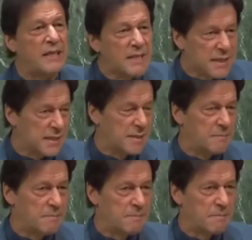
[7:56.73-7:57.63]

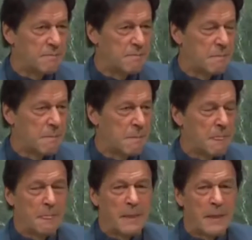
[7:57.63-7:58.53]
critical.
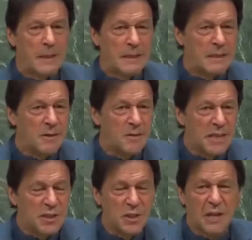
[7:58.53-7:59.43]
The
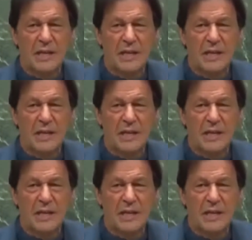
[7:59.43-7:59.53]
rich